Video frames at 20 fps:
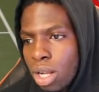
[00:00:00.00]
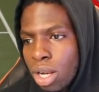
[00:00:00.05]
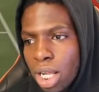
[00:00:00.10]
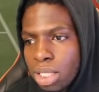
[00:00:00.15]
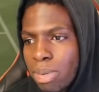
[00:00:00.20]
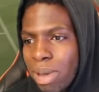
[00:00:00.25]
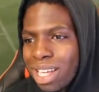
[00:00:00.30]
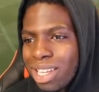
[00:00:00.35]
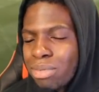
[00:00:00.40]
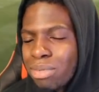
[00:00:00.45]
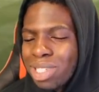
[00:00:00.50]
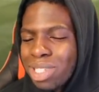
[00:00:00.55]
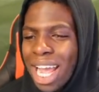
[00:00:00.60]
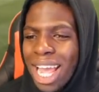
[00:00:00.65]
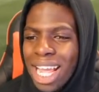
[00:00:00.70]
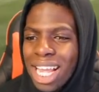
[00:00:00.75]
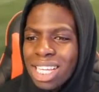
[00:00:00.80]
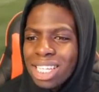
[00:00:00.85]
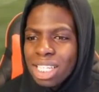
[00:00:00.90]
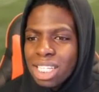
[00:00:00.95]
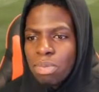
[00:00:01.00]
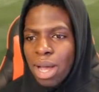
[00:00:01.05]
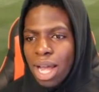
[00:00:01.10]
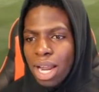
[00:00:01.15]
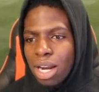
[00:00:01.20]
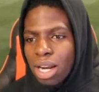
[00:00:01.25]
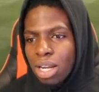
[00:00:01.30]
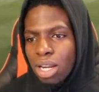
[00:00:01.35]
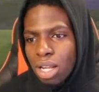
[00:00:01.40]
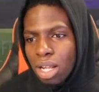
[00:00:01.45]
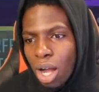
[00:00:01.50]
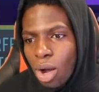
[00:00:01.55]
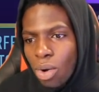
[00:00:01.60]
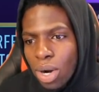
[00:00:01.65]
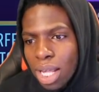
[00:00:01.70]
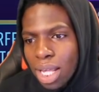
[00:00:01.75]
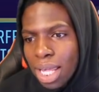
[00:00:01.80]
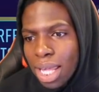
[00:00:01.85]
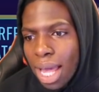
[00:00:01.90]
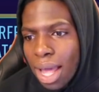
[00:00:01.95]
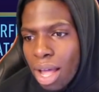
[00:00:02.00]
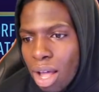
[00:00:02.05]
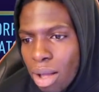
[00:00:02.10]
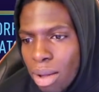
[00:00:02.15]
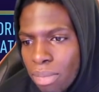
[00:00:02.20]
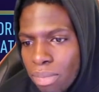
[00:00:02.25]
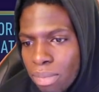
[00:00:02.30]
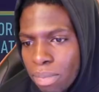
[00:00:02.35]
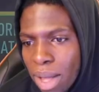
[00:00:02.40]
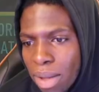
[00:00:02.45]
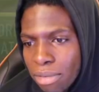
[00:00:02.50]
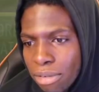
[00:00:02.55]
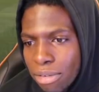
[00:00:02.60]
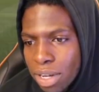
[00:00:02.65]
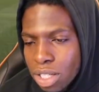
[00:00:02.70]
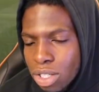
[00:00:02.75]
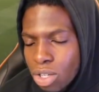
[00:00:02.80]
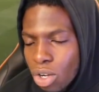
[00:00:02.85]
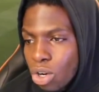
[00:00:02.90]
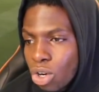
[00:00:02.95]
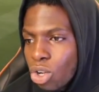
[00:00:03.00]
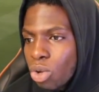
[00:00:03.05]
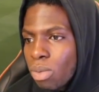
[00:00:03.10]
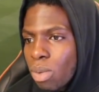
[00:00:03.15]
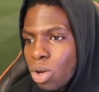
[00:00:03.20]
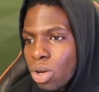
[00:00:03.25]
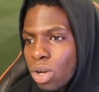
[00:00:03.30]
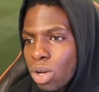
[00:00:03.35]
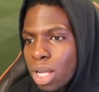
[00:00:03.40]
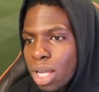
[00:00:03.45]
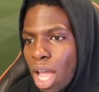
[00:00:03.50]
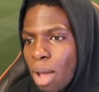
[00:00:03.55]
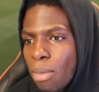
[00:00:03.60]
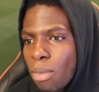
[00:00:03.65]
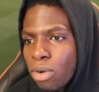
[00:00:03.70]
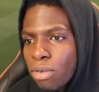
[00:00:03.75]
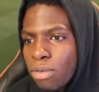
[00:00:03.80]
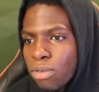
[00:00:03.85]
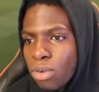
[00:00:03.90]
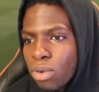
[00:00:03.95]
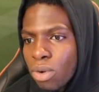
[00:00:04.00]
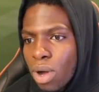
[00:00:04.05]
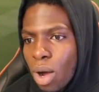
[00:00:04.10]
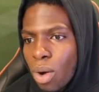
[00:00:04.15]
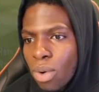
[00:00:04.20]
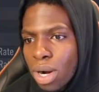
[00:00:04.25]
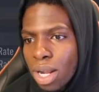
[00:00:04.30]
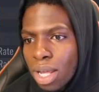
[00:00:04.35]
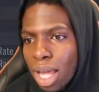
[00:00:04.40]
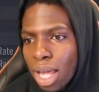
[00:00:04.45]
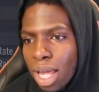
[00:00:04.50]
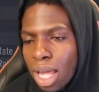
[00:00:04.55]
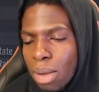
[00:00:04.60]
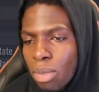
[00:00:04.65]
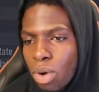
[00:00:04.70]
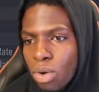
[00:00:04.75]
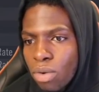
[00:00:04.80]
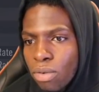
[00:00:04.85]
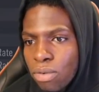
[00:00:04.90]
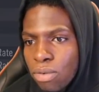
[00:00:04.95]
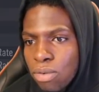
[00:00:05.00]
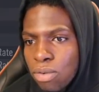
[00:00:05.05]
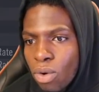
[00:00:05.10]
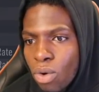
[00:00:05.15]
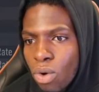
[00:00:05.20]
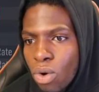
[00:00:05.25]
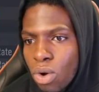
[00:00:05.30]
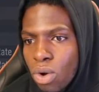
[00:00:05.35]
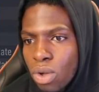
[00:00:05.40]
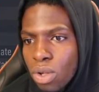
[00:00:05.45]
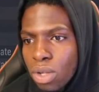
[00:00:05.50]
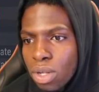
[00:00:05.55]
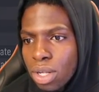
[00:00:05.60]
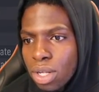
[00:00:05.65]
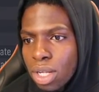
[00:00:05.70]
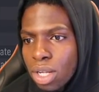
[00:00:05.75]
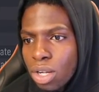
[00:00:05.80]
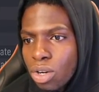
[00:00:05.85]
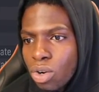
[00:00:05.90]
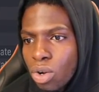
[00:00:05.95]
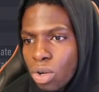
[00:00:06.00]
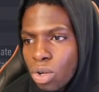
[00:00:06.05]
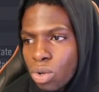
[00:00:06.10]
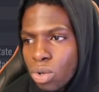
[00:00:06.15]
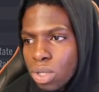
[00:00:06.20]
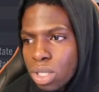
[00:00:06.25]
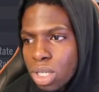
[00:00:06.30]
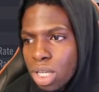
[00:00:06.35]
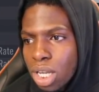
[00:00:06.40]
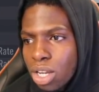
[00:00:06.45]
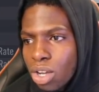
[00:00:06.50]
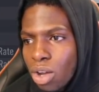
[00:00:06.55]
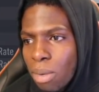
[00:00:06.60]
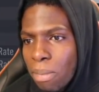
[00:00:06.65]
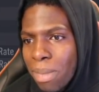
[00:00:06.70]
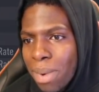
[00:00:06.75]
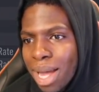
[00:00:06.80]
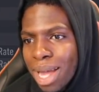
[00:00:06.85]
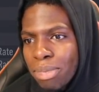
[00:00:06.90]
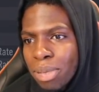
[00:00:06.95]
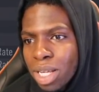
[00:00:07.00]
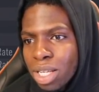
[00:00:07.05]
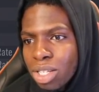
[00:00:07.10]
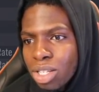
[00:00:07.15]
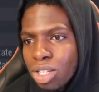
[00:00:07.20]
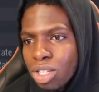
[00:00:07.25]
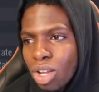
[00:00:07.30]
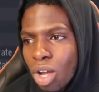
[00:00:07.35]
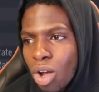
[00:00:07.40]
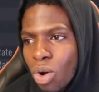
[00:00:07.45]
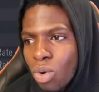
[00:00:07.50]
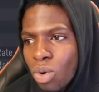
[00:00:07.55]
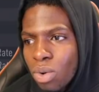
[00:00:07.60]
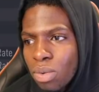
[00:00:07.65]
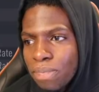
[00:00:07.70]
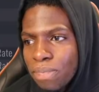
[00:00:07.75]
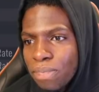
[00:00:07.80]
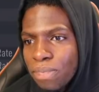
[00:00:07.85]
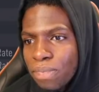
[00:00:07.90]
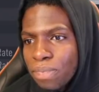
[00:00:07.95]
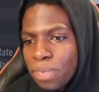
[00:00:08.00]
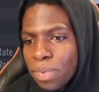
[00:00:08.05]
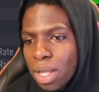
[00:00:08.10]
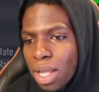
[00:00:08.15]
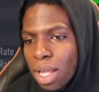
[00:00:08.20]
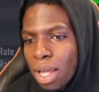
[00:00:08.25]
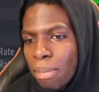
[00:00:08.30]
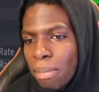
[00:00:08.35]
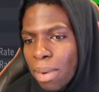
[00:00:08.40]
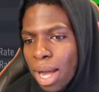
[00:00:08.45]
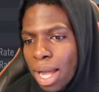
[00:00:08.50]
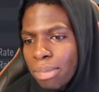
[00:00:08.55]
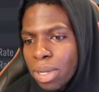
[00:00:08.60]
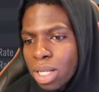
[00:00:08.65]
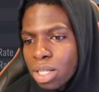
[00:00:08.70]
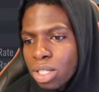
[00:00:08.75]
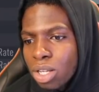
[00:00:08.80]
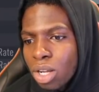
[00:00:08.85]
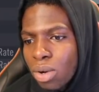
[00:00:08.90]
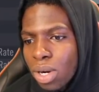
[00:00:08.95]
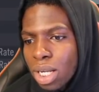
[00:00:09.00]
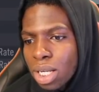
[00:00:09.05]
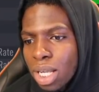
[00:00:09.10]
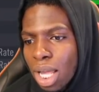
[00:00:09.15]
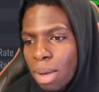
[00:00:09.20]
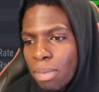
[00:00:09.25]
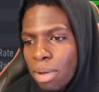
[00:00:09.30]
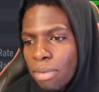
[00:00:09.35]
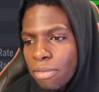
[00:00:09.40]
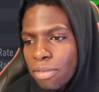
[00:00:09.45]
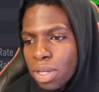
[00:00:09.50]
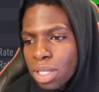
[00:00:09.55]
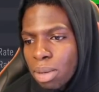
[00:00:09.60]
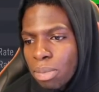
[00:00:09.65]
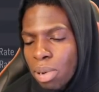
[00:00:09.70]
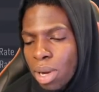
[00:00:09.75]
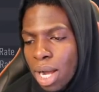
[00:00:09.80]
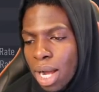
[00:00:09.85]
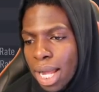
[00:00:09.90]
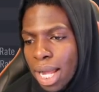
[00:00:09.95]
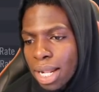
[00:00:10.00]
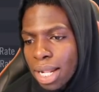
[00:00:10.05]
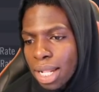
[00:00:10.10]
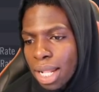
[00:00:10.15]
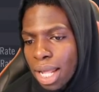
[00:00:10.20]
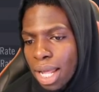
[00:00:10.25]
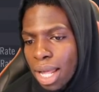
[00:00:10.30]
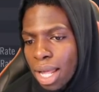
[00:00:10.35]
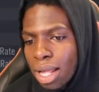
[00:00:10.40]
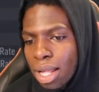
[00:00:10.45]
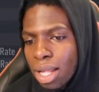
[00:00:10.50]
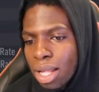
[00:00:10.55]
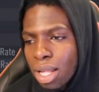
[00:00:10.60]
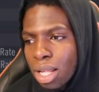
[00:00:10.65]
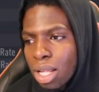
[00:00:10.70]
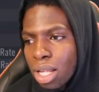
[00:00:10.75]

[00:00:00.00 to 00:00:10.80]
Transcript: Let's make some changes, man. I want to get um, Memphis on. Who am I going to get him on for? I want to get him on for not Coutinho. It might be Sol. Might be Sol. Let's get Memphis Depay in there.